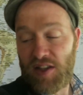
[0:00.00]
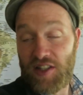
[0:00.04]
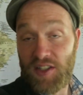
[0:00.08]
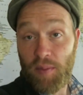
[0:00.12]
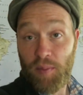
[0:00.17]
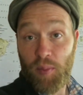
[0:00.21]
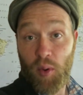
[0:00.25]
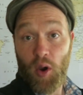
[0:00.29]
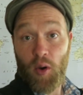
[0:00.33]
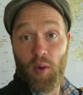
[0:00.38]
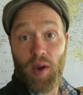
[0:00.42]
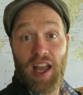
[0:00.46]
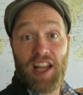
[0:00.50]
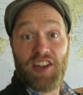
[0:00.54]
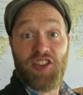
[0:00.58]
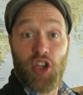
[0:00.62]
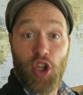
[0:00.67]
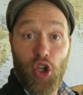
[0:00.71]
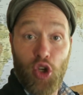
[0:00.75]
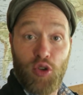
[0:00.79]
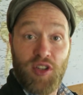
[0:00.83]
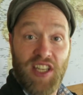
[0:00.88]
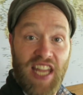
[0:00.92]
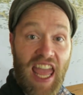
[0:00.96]
at some point we had
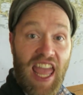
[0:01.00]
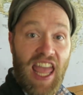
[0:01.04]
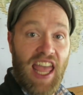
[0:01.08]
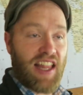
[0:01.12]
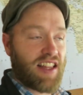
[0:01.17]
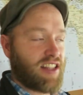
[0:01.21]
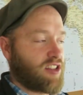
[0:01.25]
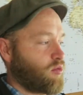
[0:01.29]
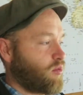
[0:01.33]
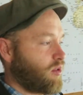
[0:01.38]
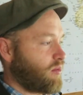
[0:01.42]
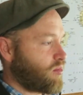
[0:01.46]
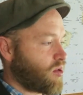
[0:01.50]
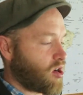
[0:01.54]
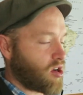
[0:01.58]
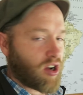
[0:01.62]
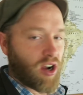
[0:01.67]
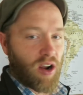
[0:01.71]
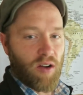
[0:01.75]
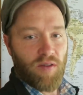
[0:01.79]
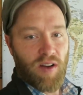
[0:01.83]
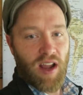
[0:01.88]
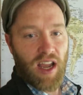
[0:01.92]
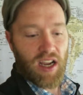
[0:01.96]
210, so we broke
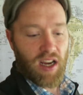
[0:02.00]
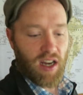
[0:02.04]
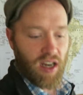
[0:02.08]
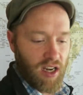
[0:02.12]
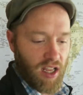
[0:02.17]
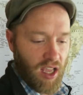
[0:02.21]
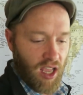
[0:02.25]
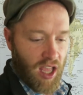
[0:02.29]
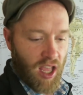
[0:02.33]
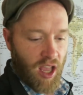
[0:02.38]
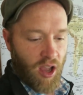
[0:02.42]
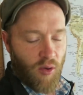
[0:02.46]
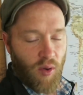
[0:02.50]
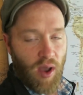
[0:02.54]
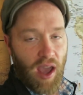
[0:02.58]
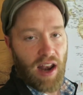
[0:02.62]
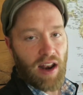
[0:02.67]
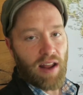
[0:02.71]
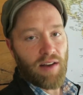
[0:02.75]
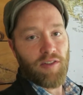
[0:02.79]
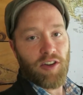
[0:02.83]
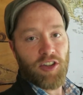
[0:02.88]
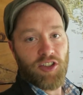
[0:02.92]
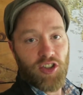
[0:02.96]
our record. We had
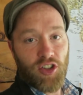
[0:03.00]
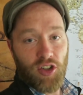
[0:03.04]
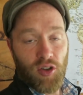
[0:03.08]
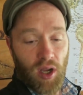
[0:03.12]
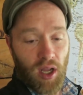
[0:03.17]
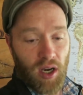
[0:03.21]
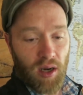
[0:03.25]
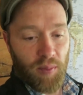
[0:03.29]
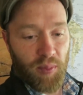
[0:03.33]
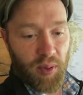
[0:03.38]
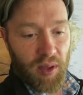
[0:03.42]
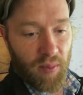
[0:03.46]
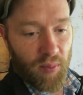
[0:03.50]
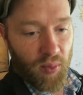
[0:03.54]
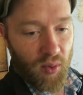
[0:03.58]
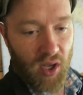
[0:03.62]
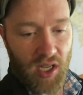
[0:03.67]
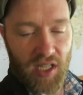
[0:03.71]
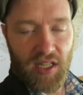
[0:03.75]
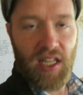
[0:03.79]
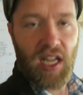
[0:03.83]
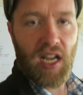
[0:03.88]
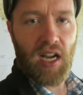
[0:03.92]
over 200 people on